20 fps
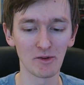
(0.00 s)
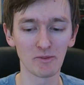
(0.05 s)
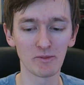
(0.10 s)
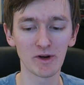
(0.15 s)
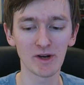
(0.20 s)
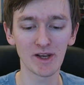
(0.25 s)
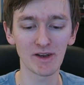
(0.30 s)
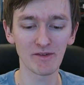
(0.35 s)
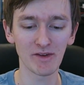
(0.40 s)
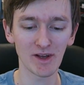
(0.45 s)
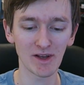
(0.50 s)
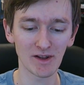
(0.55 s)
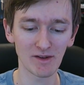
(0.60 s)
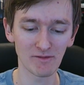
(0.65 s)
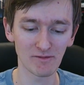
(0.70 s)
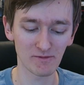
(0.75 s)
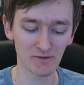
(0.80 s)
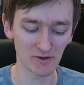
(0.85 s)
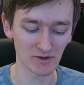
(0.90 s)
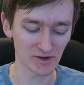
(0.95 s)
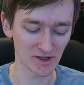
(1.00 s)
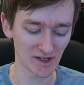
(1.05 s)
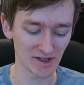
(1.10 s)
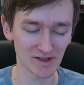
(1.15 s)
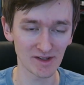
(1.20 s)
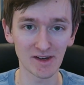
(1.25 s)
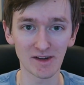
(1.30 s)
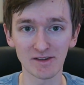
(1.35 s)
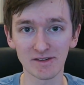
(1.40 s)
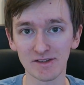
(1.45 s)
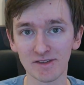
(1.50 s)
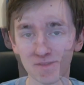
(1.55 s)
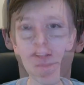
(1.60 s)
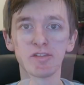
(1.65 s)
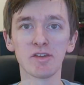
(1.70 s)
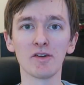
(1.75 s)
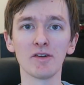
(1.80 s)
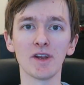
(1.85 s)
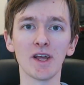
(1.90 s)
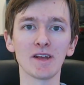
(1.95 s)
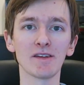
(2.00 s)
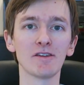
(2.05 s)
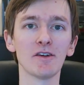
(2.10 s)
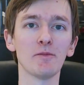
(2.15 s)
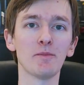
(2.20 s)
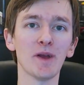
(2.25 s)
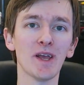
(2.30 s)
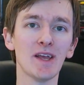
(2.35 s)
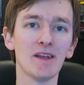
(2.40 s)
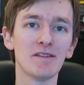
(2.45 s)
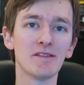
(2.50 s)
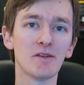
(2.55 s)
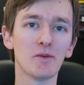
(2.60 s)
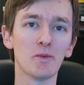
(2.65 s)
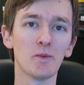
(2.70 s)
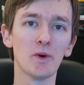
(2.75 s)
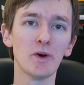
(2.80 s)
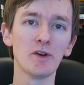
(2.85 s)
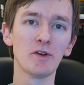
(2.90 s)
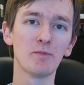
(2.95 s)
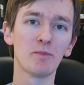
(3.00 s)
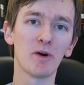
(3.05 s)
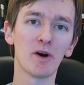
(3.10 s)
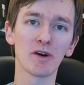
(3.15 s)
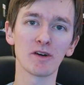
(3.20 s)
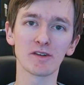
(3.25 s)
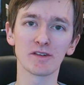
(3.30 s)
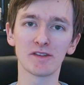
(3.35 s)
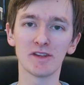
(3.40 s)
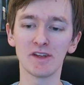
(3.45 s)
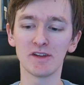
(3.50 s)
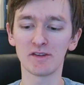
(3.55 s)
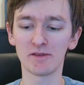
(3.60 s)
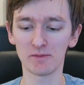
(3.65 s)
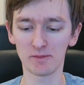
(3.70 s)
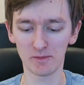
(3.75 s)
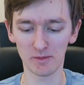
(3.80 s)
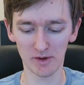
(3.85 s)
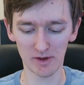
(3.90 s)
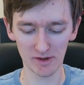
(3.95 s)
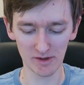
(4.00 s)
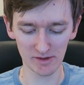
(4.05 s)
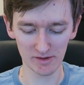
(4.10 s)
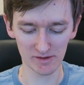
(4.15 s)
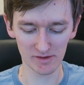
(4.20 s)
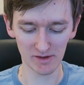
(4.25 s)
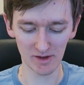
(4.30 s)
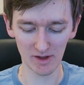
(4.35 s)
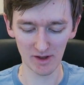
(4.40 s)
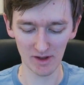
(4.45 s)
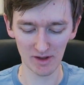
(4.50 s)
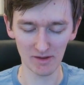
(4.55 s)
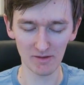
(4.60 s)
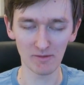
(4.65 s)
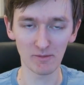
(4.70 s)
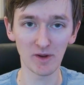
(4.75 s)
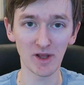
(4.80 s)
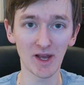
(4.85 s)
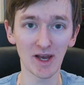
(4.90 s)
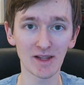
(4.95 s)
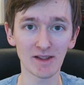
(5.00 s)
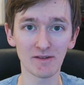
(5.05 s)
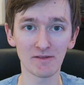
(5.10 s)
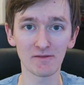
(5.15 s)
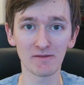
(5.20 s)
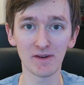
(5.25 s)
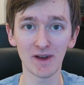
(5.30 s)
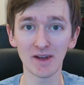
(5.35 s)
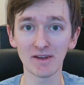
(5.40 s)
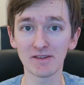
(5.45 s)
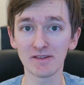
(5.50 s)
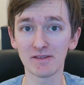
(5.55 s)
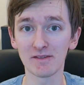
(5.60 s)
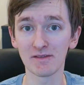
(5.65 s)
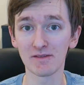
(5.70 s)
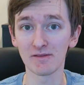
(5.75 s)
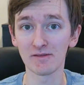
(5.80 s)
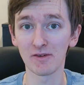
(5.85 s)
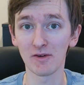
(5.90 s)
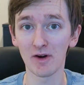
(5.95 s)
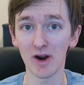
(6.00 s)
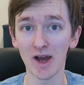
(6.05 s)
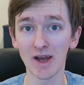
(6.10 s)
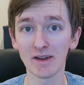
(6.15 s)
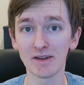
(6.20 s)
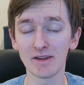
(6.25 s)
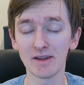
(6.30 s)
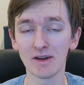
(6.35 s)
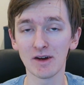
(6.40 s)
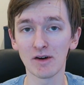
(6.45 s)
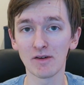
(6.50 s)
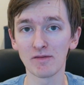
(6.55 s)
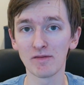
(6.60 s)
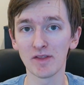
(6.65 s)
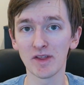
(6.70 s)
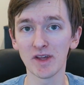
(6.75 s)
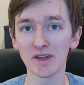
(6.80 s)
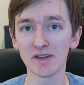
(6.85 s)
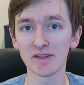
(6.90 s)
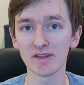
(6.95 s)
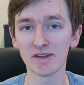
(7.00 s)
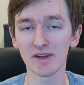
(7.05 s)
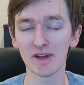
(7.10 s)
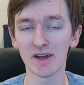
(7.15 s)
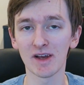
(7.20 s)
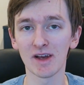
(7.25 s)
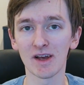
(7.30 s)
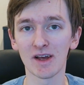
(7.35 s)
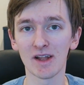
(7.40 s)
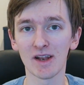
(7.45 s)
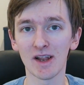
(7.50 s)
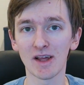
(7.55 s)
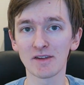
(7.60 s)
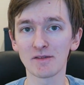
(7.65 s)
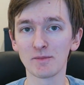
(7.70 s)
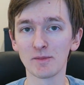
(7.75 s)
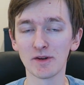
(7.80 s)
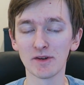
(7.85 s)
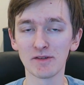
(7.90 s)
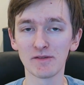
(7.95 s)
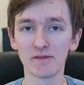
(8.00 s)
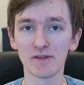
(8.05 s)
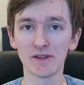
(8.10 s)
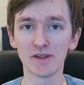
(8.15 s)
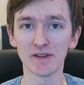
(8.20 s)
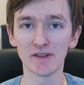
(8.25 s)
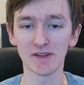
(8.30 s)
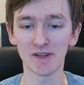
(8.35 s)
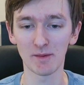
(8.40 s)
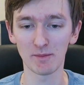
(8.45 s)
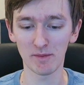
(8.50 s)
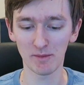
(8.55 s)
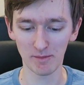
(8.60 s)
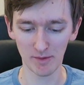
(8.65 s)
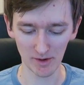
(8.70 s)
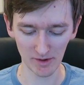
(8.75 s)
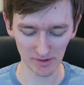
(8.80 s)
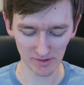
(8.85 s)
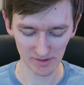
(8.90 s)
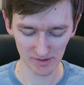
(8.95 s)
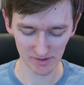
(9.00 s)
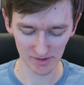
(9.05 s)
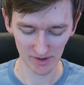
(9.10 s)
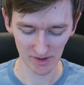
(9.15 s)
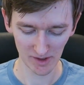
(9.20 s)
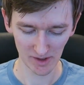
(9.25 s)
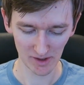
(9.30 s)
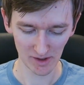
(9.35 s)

we'll give it in full details. So next up is Wootbox. This was we had the first variety of this last month for the December box,